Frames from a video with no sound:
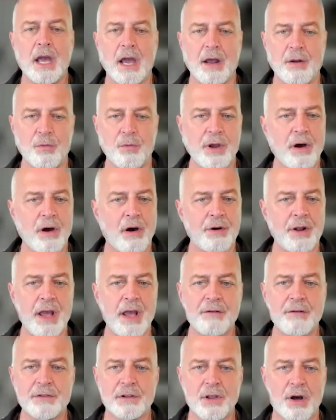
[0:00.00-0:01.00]
And we already
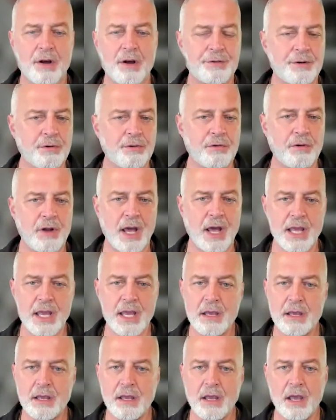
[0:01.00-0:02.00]
have the lawsuit
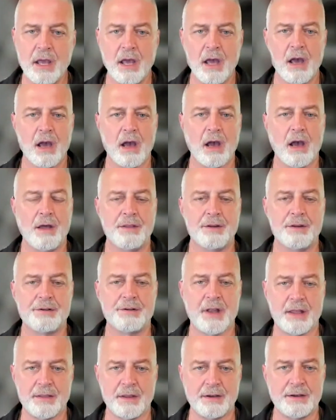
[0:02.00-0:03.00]
ready. Uh,
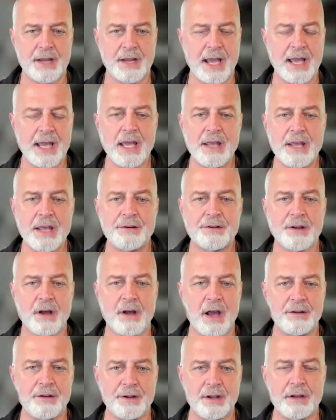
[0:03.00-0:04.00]
the, the day he
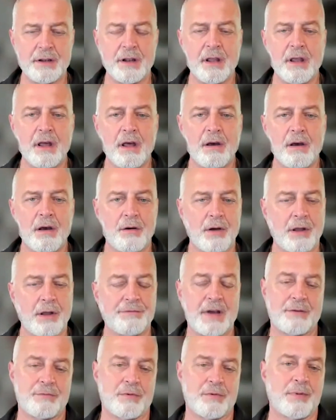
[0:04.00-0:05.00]
signs it, in
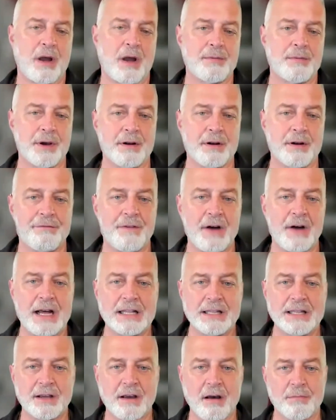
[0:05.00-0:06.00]
fact, we're probably going to
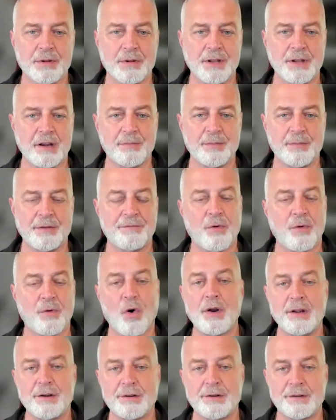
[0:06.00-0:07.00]
file it a couple days
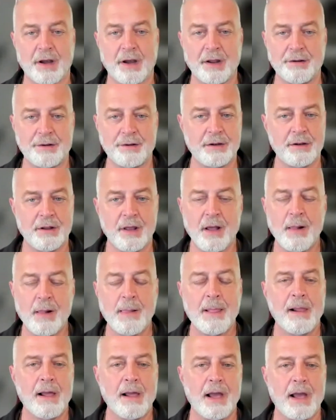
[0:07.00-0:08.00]
before he signs it
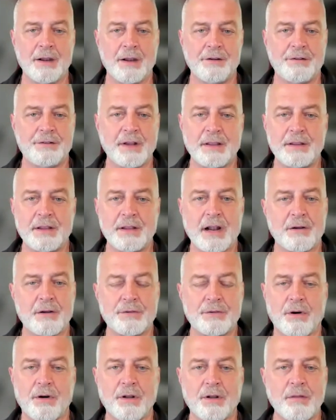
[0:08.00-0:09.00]
and send it
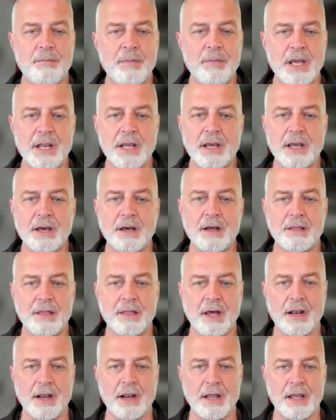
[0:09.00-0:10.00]
out to all the media
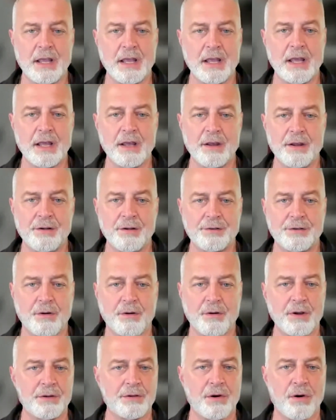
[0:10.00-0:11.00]
that he is
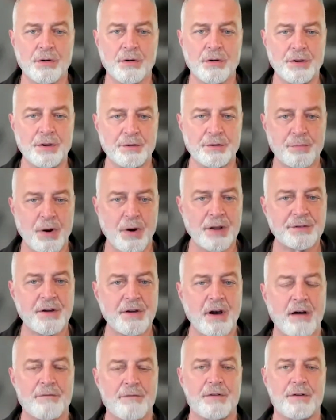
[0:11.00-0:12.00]
going to hold his press
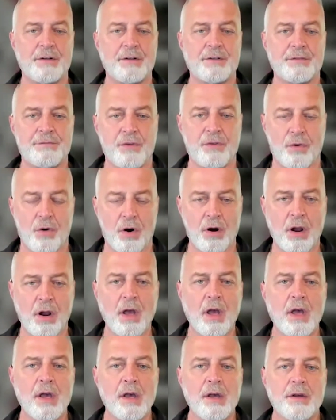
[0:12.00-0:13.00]
conference for
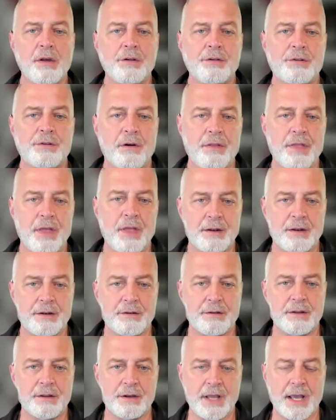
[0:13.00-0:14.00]
so that
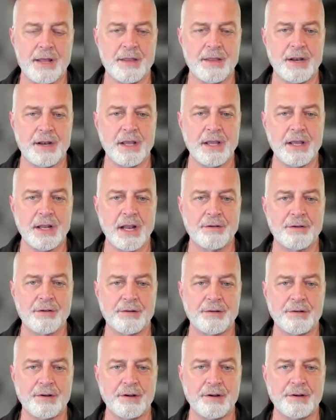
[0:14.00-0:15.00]
the day that he
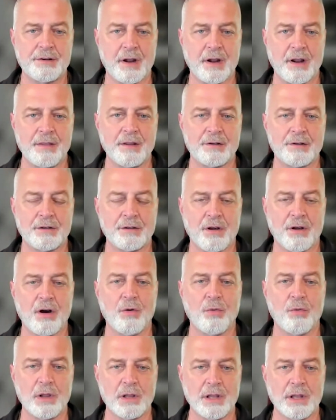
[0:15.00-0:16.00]
announces he signed this
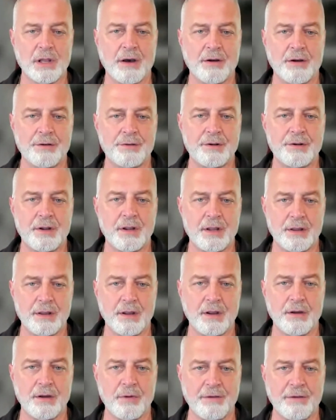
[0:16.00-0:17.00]
law, we'll announce
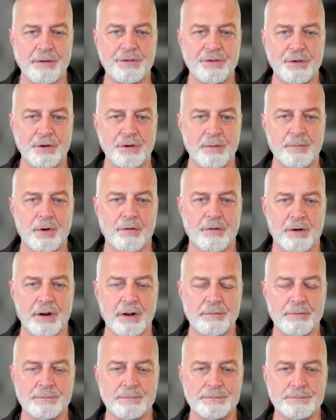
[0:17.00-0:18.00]
that we've sued him over it.